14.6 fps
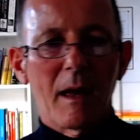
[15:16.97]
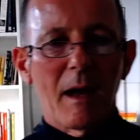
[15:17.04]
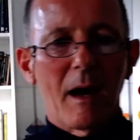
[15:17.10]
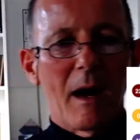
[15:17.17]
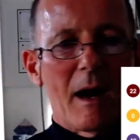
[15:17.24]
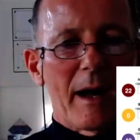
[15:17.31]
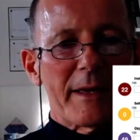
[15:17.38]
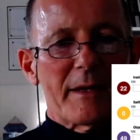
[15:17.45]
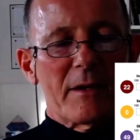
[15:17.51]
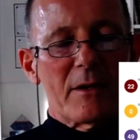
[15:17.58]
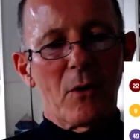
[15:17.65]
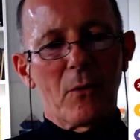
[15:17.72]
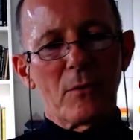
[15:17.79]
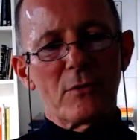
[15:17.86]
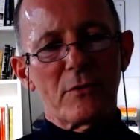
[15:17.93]
I can
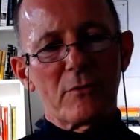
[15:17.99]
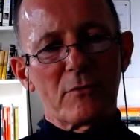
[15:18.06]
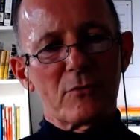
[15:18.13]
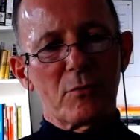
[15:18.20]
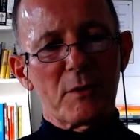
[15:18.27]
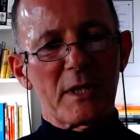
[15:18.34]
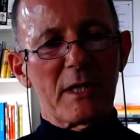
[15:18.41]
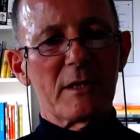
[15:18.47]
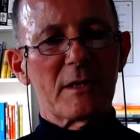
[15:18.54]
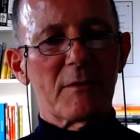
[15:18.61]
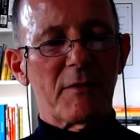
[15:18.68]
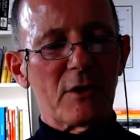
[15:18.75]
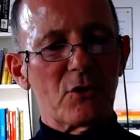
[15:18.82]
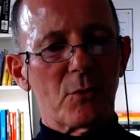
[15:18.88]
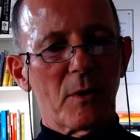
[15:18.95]
go to the
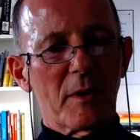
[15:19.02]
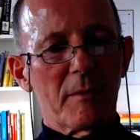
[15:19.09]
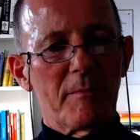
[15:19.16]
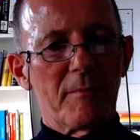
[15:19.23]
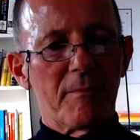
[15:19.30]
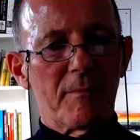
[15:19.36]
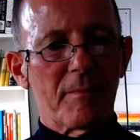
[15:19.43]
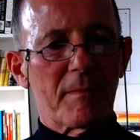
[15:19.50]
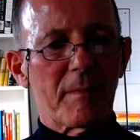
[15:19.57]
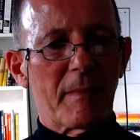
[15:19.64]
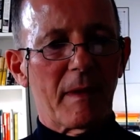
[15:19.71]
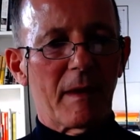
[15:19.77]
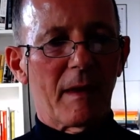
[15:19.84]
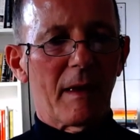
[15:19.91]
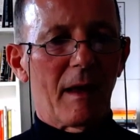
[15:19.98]
individual,
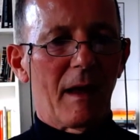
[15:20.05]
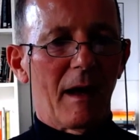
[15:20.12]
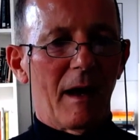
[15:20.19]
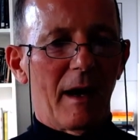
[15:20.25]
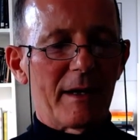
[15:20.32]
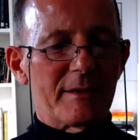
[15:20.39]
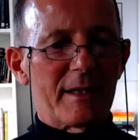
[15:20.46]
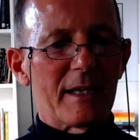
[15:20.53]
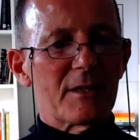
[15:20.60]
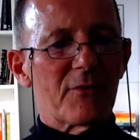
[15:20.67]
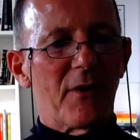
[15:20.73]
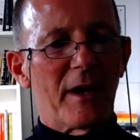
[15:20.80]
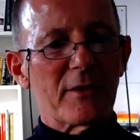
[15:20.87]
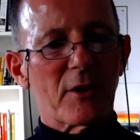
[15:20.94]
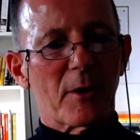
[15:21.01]

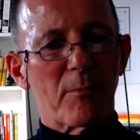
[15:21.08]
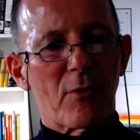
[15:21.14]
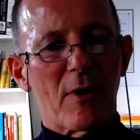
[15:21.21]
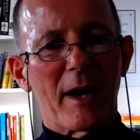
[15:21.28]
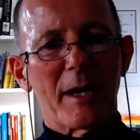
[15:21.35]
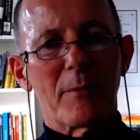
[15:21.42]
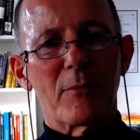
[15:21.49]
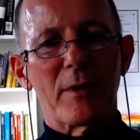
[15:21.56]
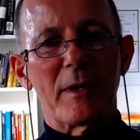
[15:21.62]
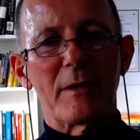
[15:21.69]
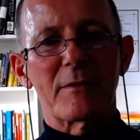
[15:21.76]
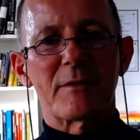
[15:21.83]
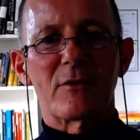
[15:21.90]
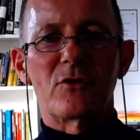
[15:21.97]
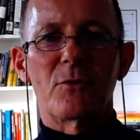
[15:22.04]
identify their primary,
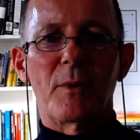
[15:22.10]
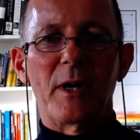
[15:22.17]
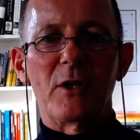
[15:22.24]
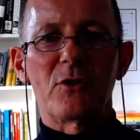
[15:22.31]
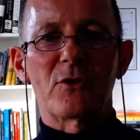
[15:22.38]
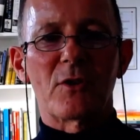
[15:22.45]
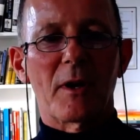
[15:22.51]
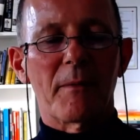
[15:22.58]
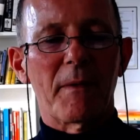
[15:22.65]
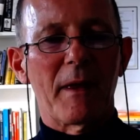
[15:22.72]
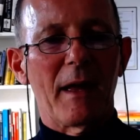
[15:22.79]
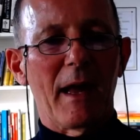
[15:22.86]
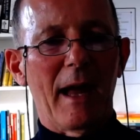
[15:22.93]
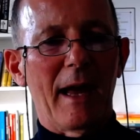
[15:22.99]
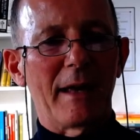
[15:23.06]
situational
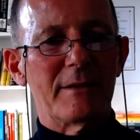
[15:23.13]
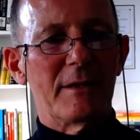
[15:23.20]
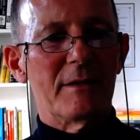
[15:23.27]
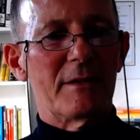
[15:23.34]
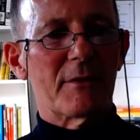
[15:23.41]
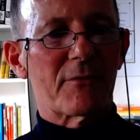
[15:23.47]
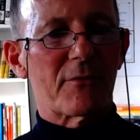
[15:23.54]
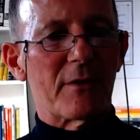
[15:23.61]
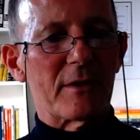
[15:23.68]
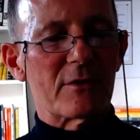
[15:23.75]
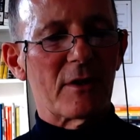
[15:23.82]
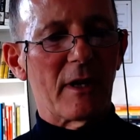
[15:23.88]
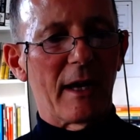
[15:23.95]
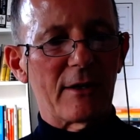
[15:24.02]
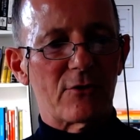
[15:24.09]
and indifferent
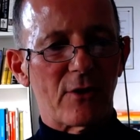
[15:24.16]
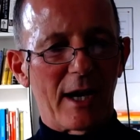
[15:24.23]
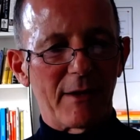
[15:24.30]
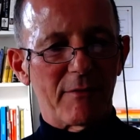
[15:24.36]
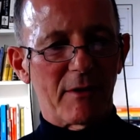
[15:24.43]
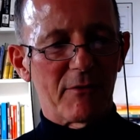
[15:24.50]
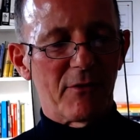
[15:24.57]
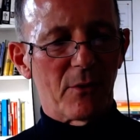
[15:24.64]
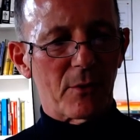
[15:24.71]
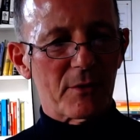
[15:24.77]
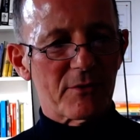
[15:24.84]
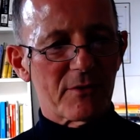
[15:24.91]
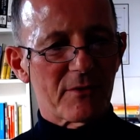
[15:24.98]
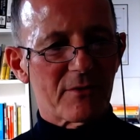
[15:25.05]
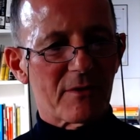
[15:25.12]
driving
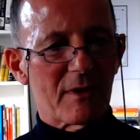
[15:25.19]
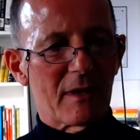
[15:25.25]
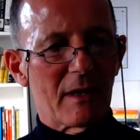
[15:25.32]
forces,